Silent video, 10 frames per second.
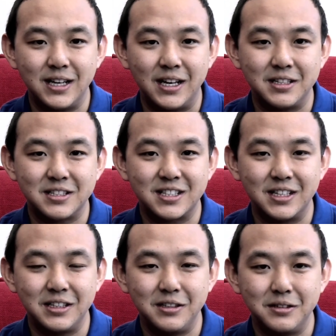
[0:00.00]
either
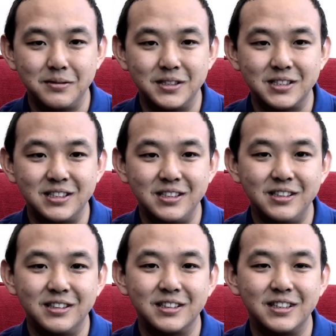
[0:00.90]
studying
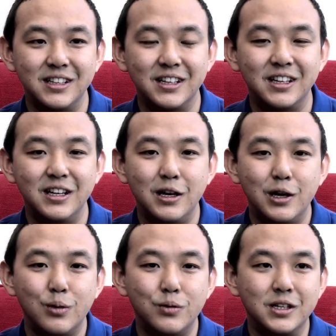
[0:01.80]
university or they are
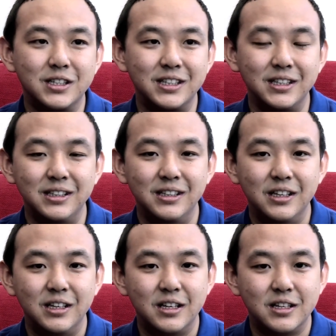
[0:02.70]
working.
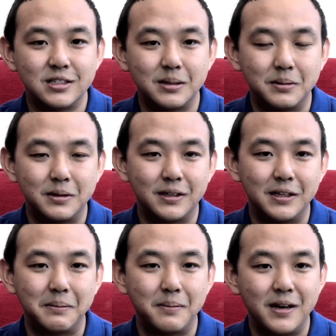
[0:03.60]
Some of them
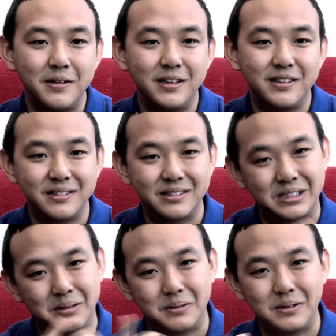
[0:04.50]
getting married.
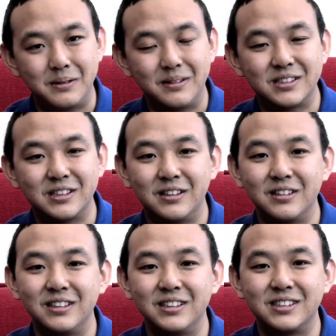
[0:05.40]
Some of them. So
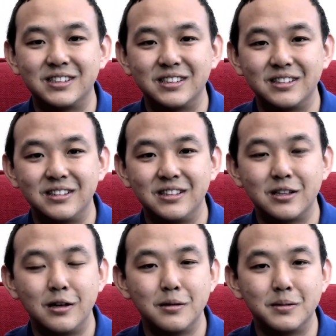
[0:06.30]
it's
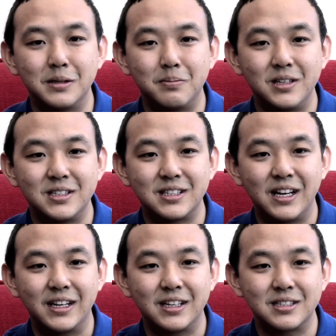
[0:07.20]
all over the place.
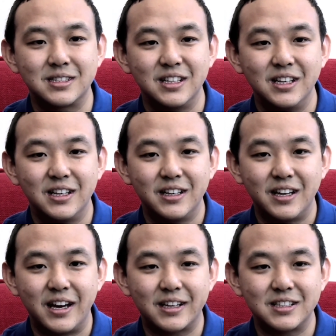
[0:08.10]
I guess
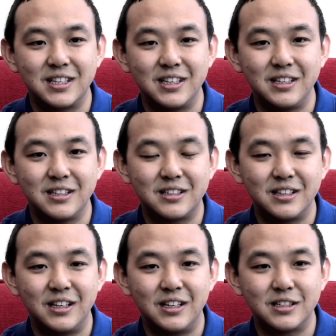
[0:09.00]
they need
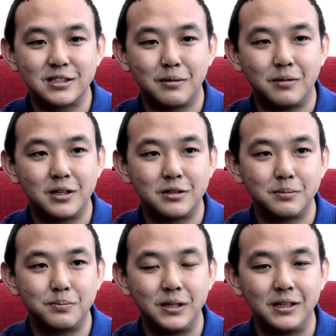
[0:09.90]
someone to
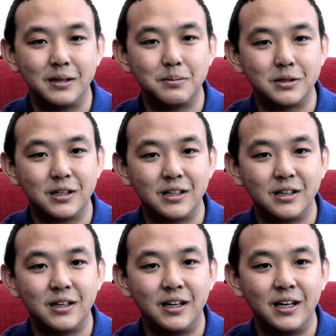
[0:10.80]
bring them
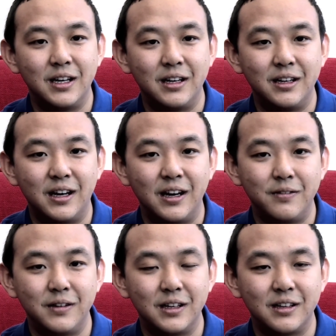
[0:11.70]
together, and I
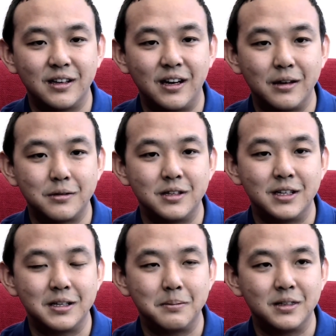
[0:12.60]
think I could
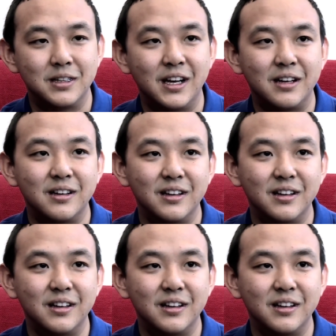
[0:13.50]
attempt on that